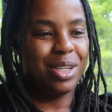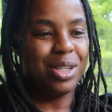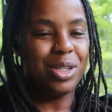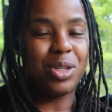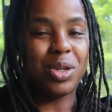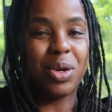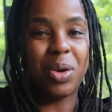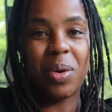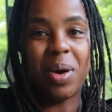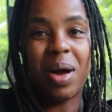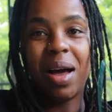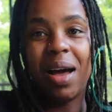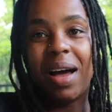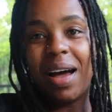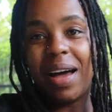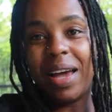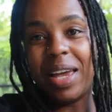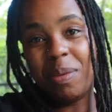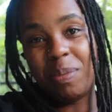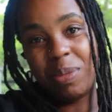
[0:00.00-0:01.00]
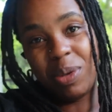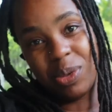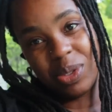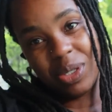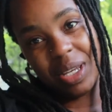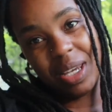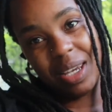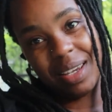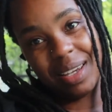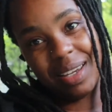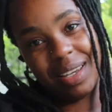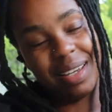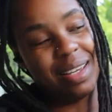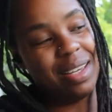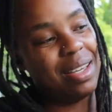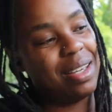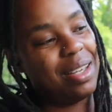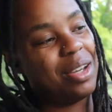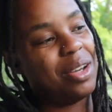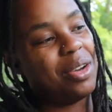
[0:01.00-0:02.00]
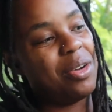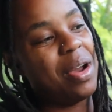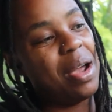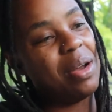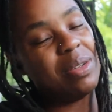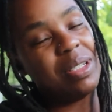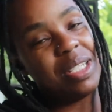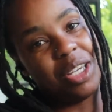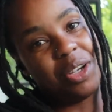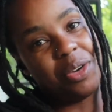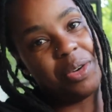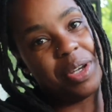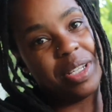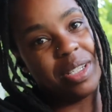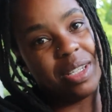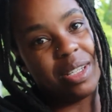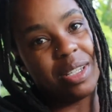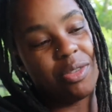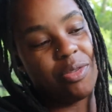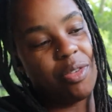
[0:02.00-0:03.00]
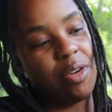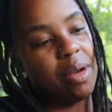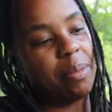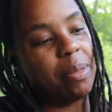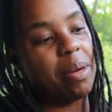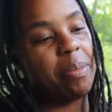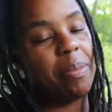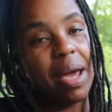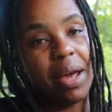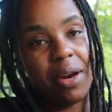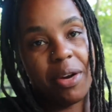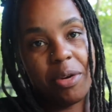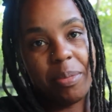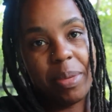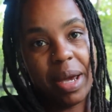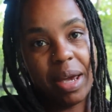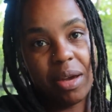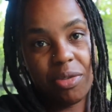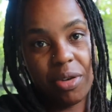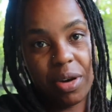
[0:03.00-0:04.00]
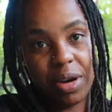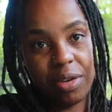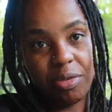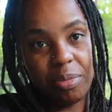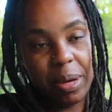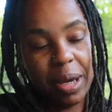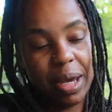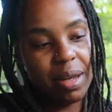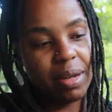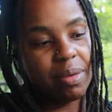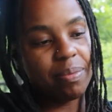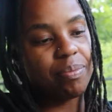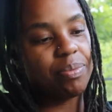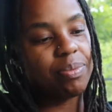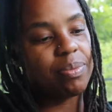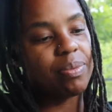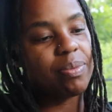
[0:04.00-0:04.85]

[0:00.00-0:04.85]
So I am using crown decreases from a pattern by a friend of mine.